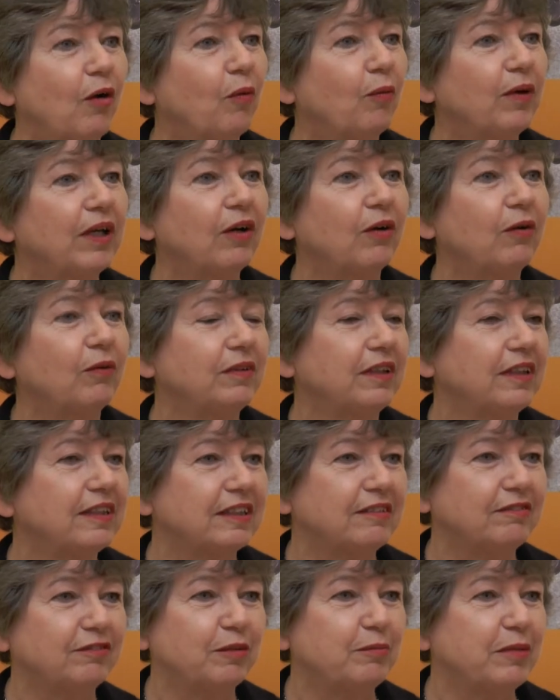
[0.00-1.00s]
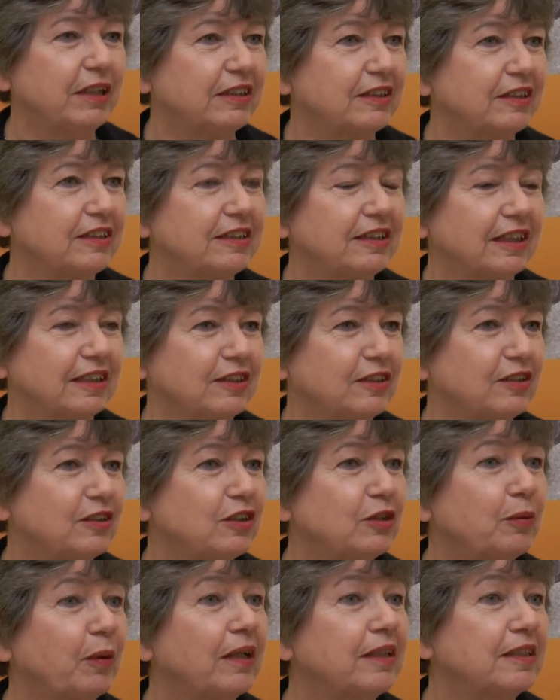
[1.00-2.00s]
We hold these information sessions
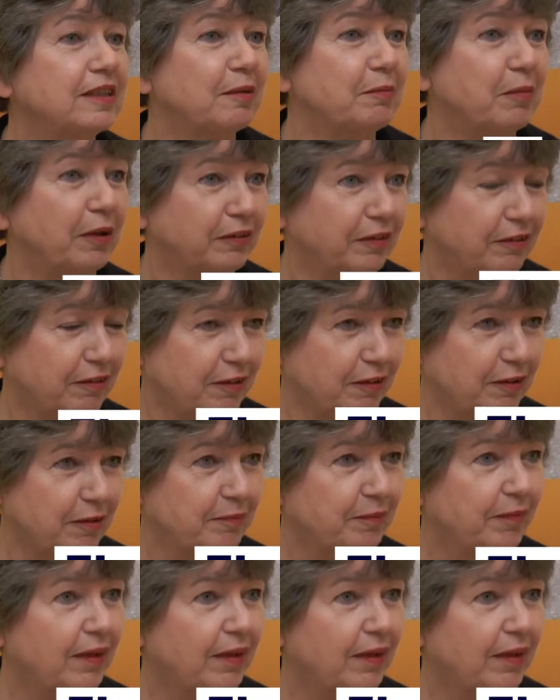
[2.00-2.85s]
twice a month,